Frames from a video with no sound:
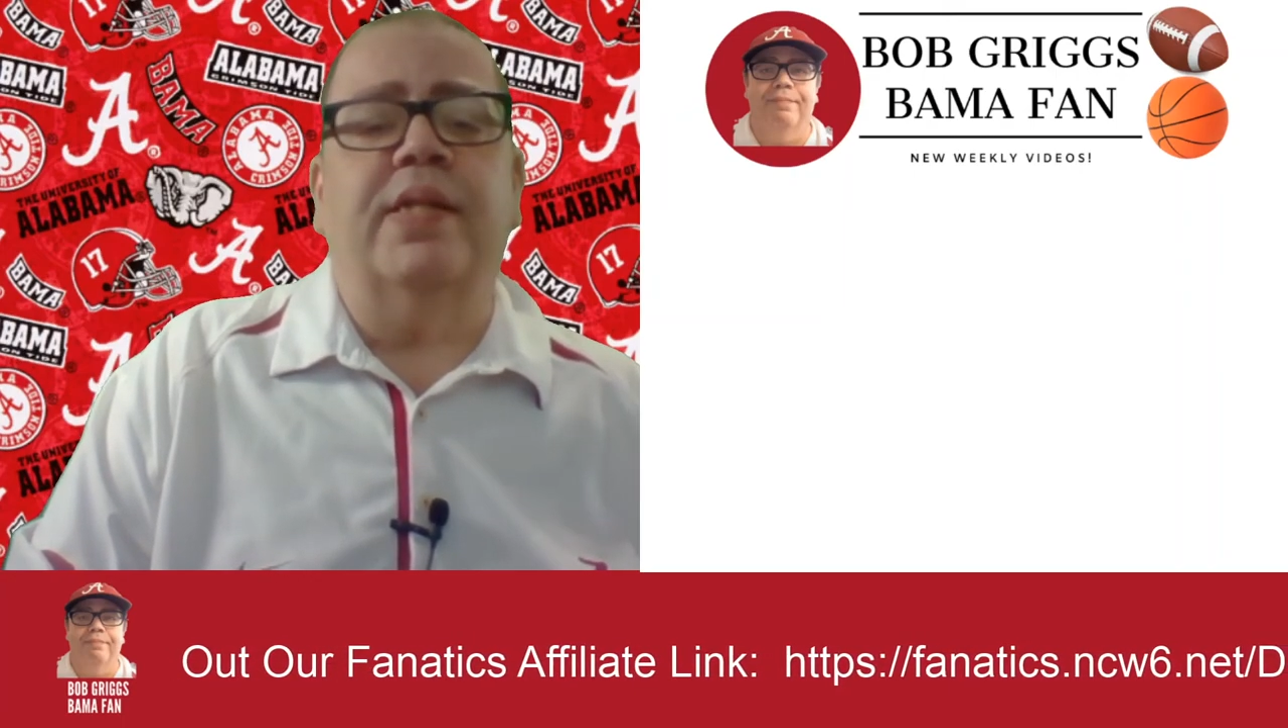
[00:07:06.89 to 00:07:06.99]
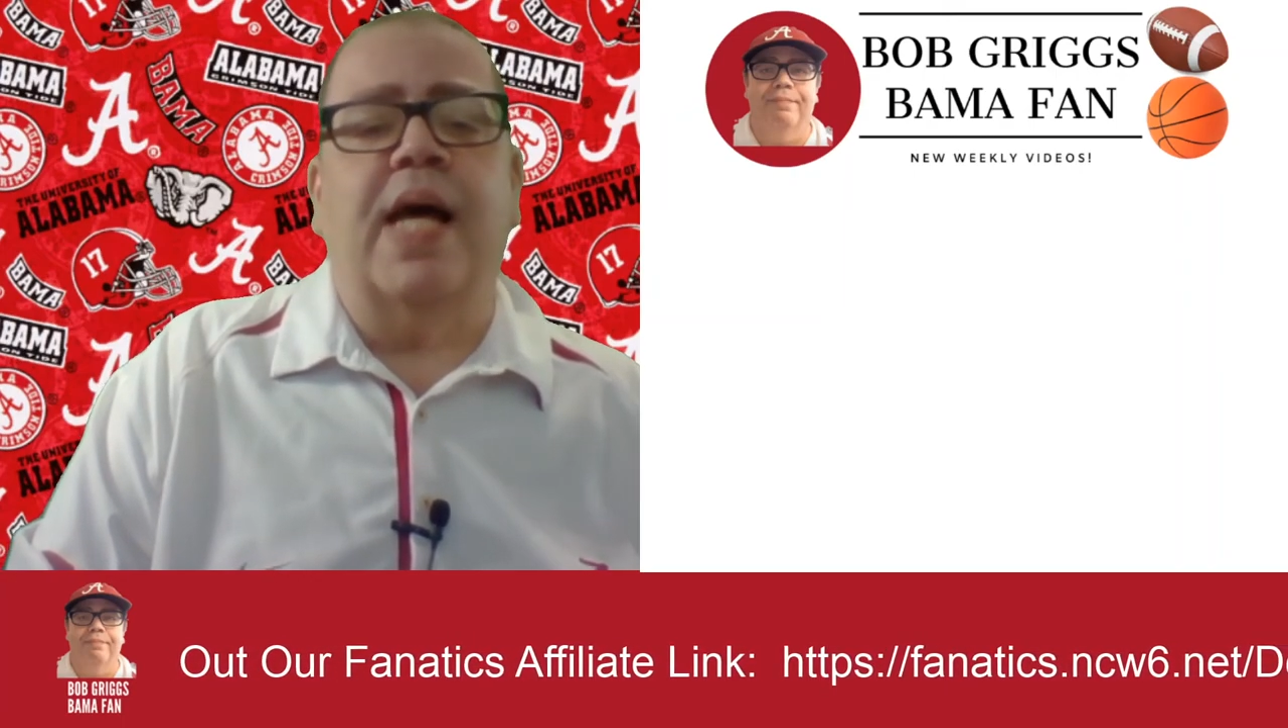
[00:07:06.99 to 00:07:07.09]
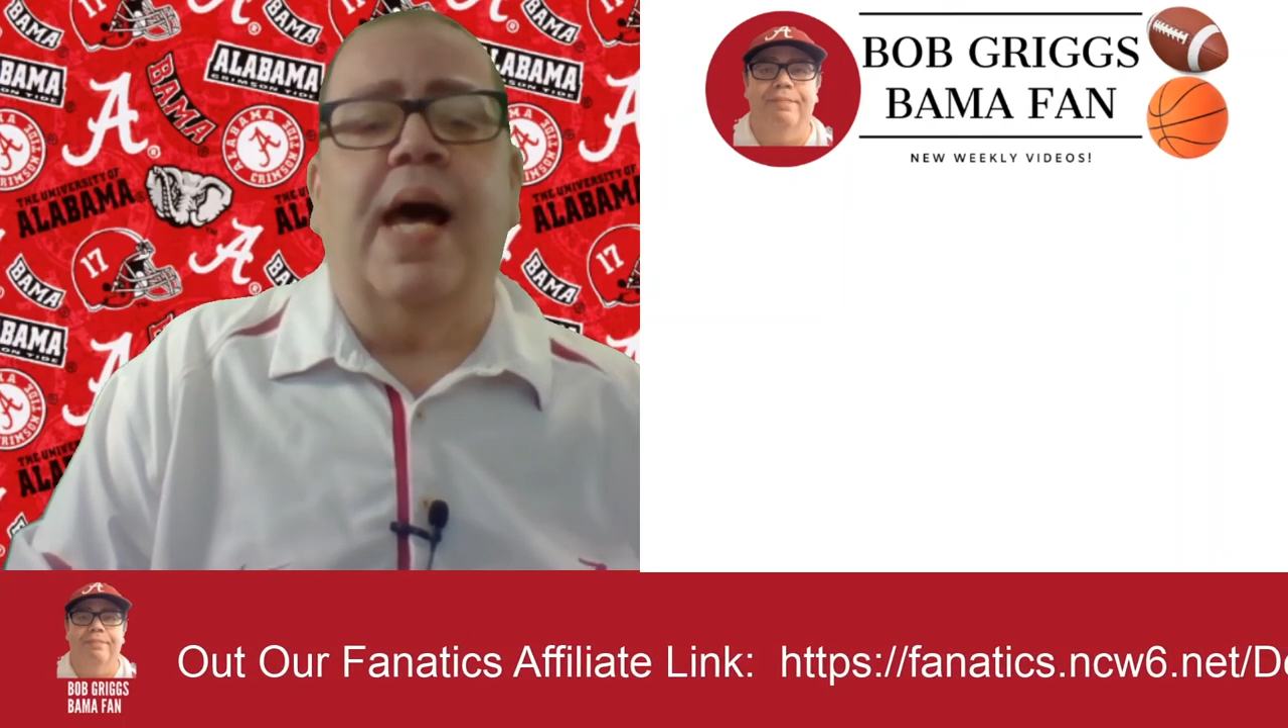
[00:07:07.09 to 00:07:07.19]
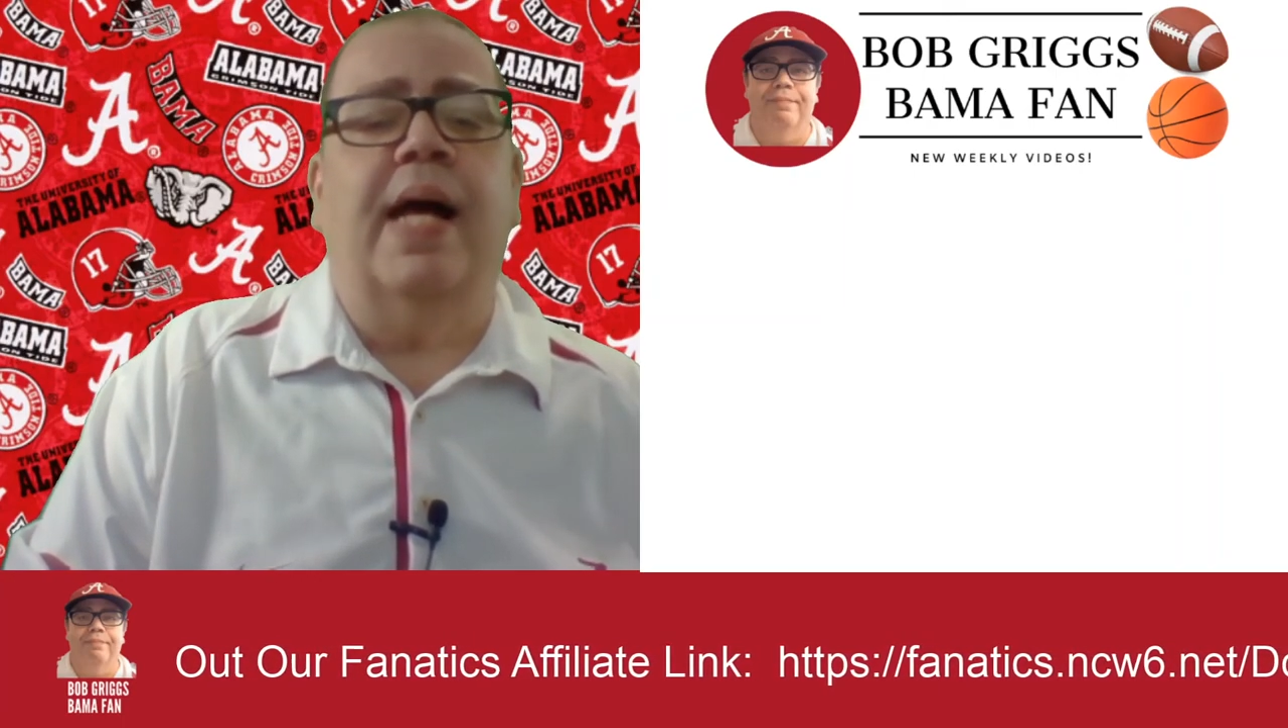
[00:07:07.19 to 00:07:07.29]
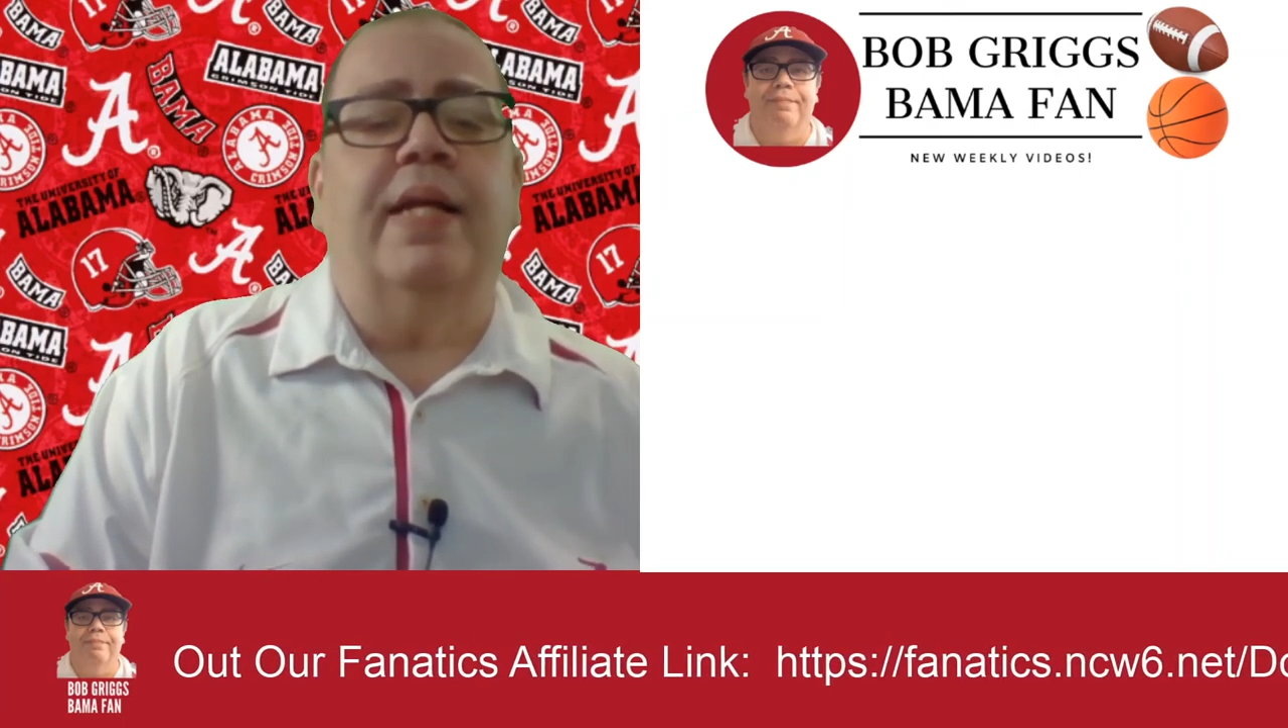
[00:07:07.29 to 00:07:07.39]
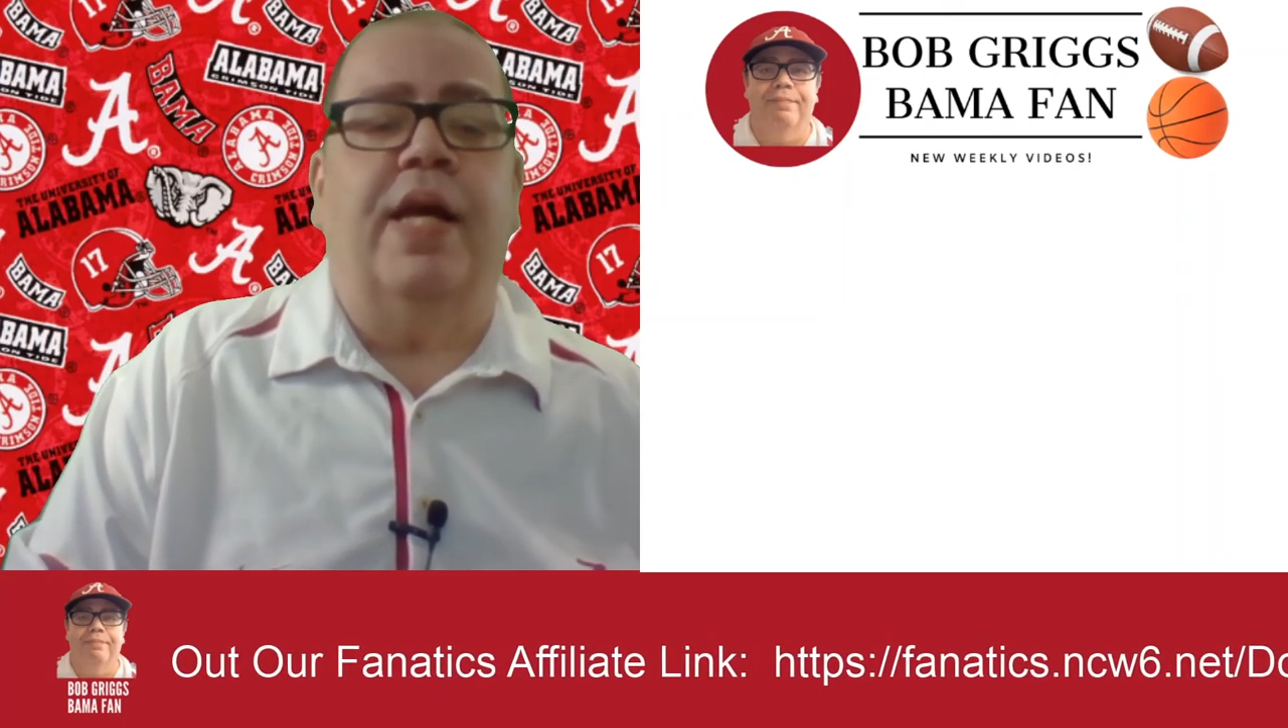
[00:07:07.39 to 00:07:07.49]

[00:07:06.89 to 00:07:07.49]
Tide